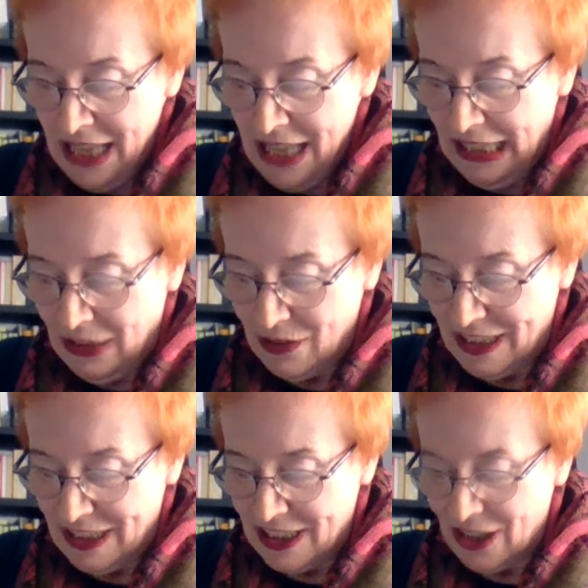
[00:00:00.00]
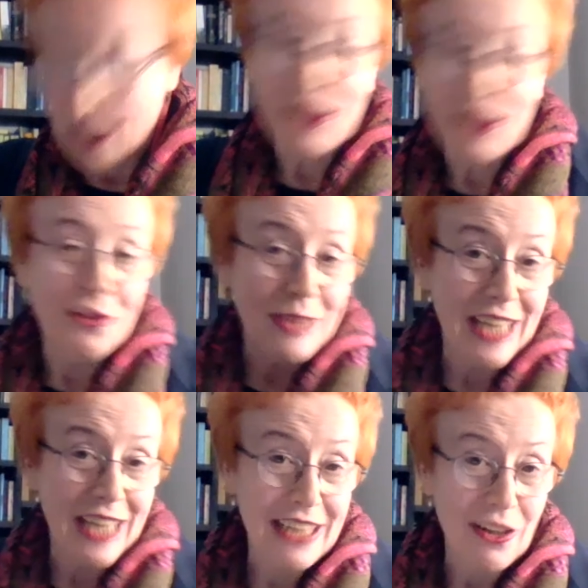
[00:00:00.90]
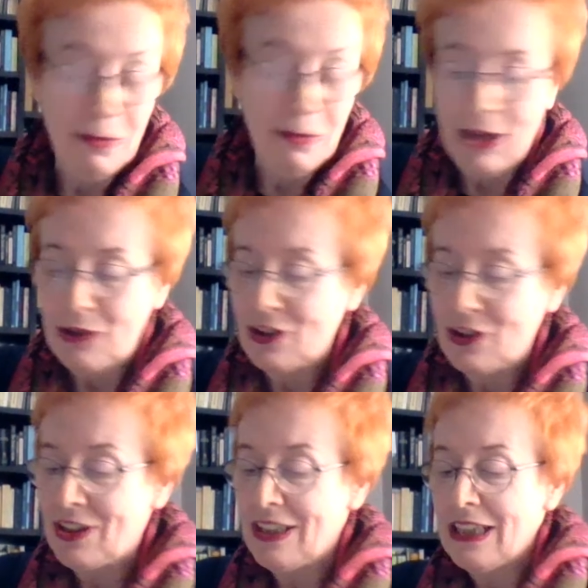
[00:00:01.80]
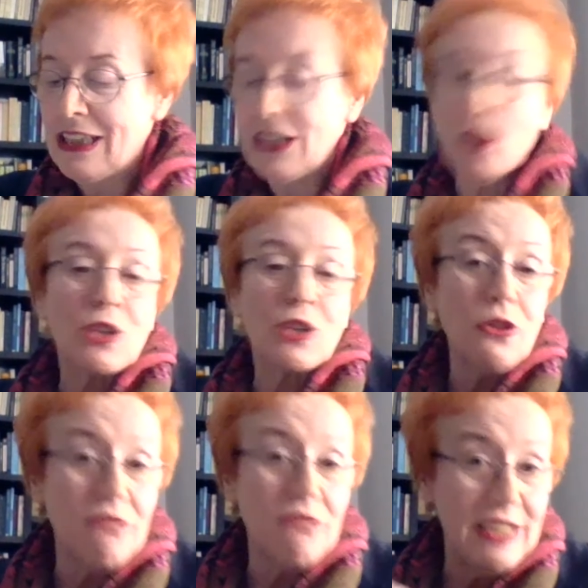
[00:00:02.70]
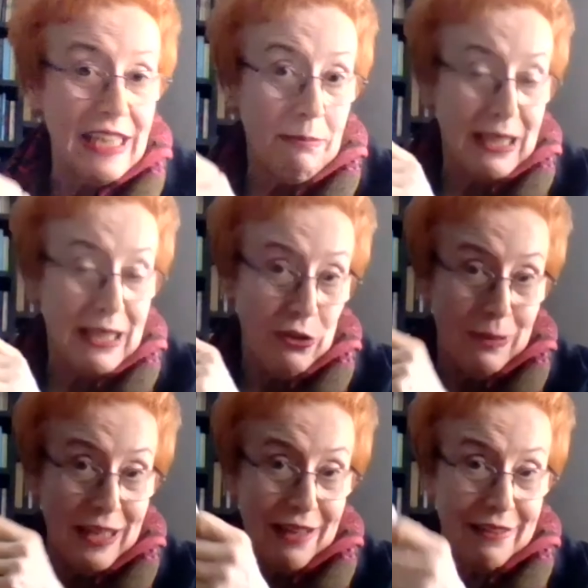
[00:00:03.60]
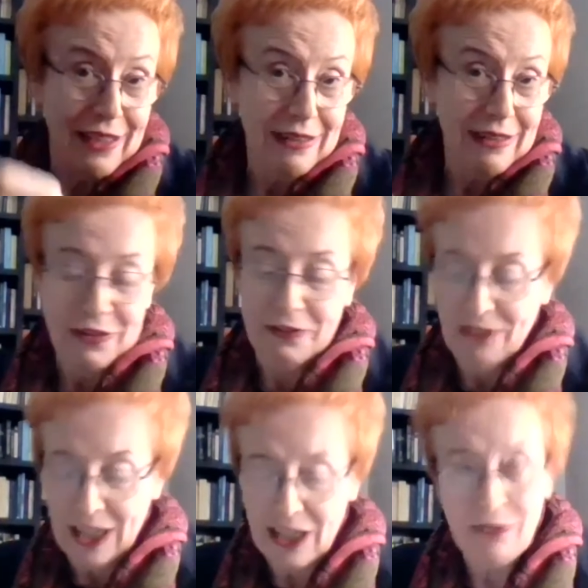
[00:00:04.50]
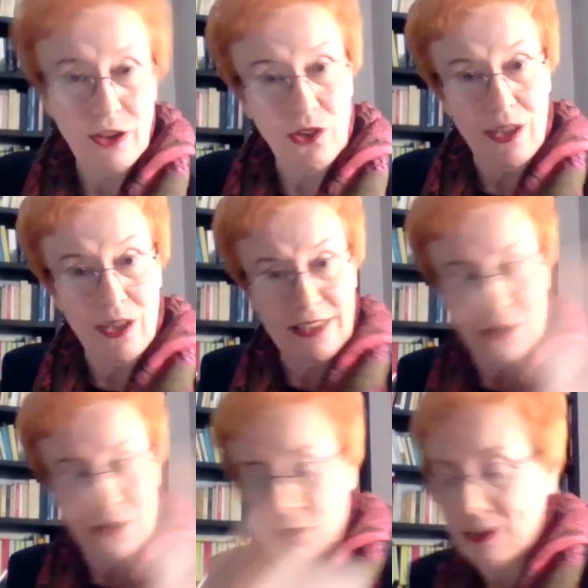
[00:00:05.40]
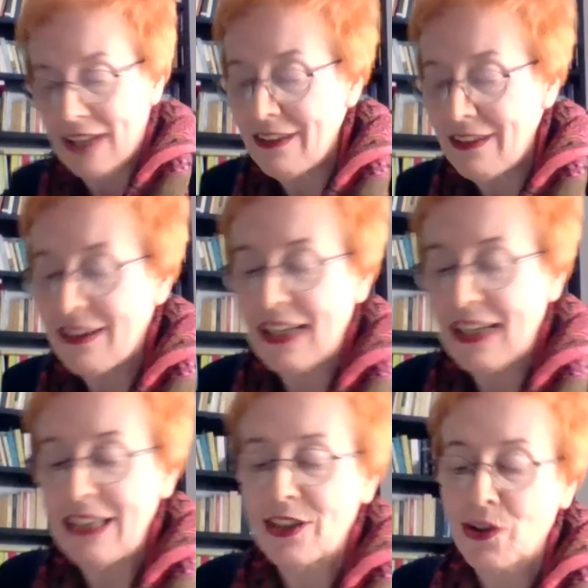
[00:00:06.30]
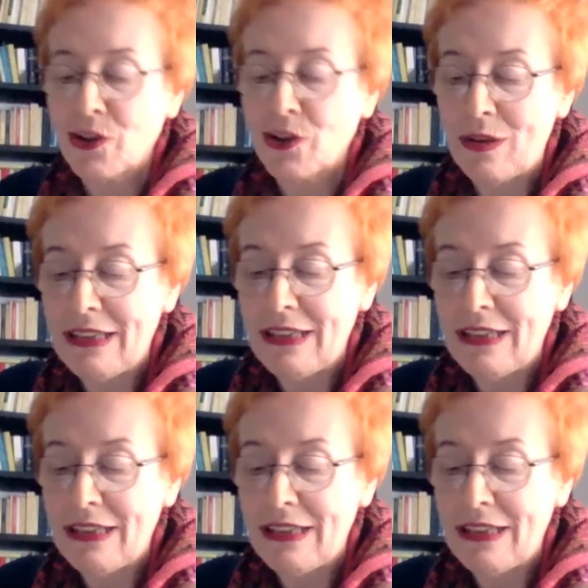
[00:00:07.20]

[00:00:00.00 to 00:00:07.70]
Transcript: Now, there is a lot to be said about not Slovenia, but Ljubljana, the Frankfurt School and the Ljubljana Latin School.